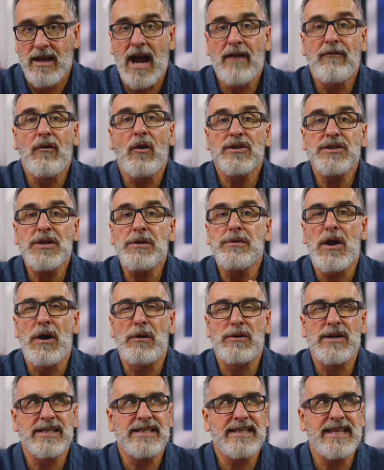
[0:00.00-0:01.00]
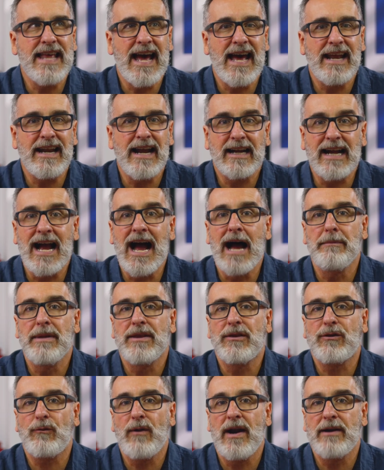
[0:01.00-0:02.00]
I've also noticed that a
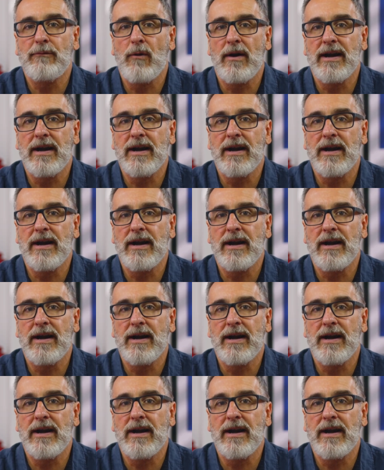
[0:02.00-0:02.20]
common thread